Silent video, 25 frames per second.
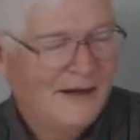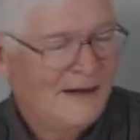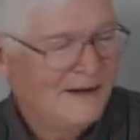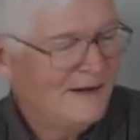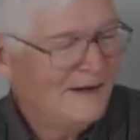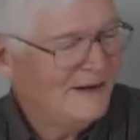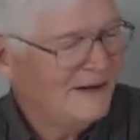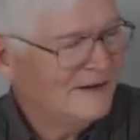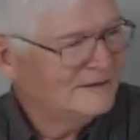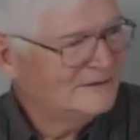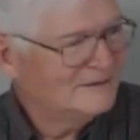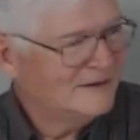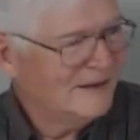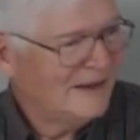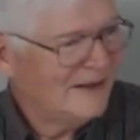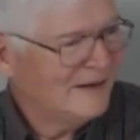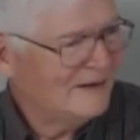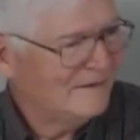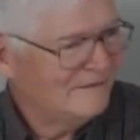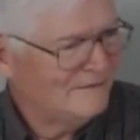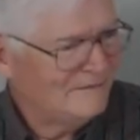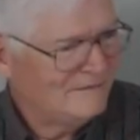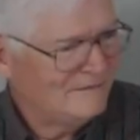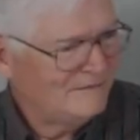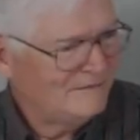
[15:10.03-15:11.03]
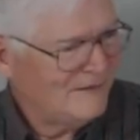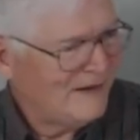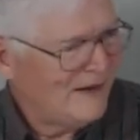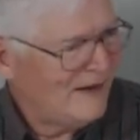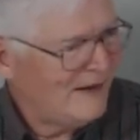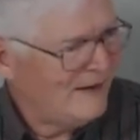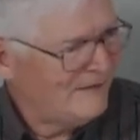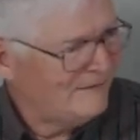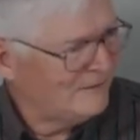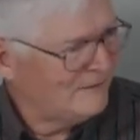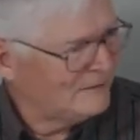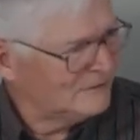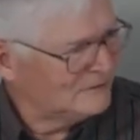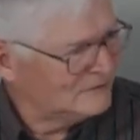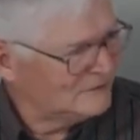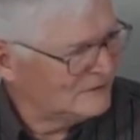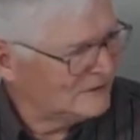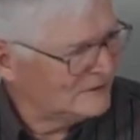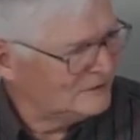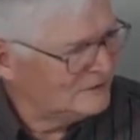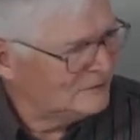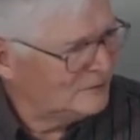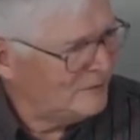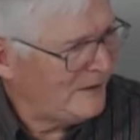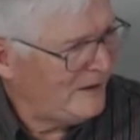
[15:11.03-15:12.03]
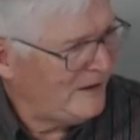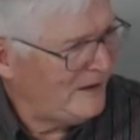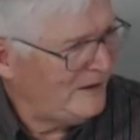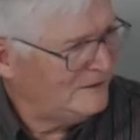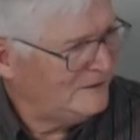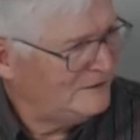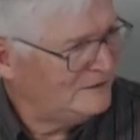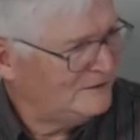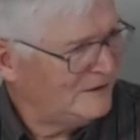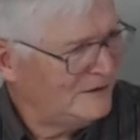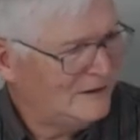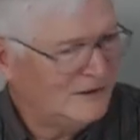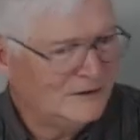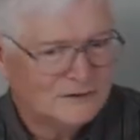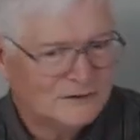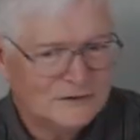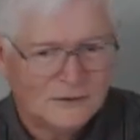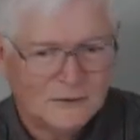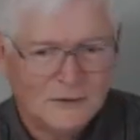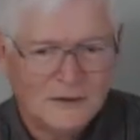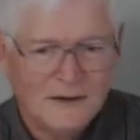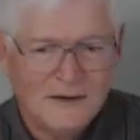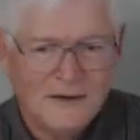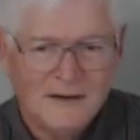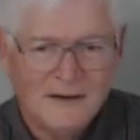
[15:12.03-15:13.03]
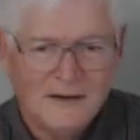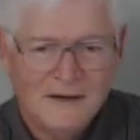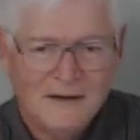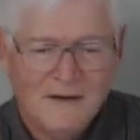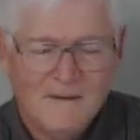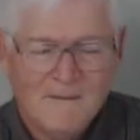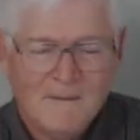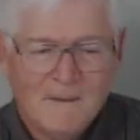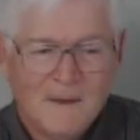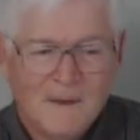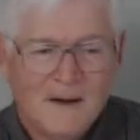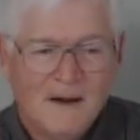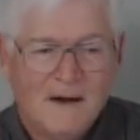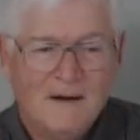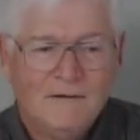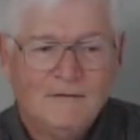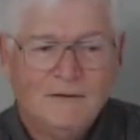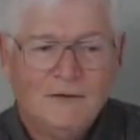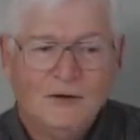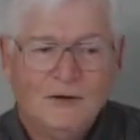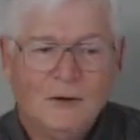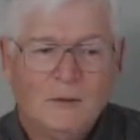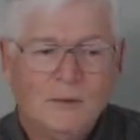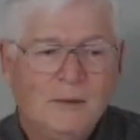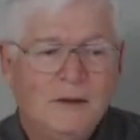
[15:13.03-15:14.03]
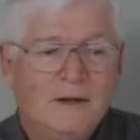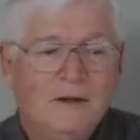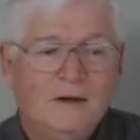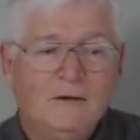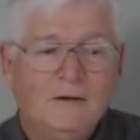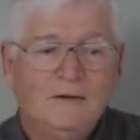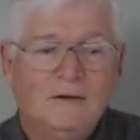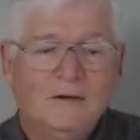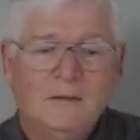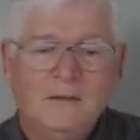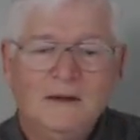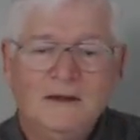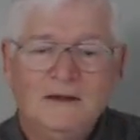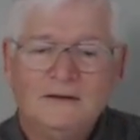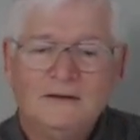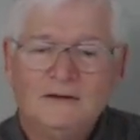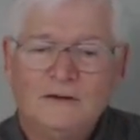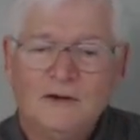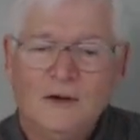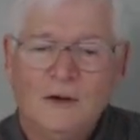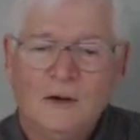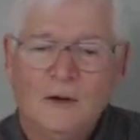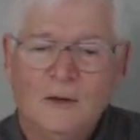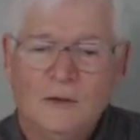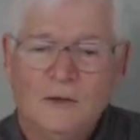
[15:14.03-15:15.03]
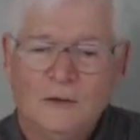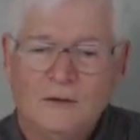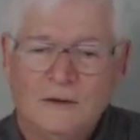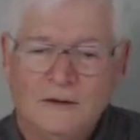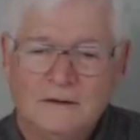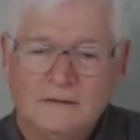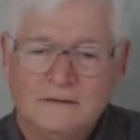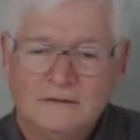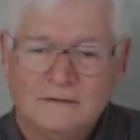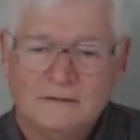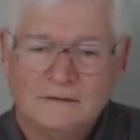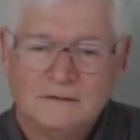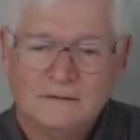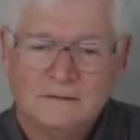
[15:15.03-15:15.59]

I think it's like a 5 or 6 page history of your pilgrimage to wholeness.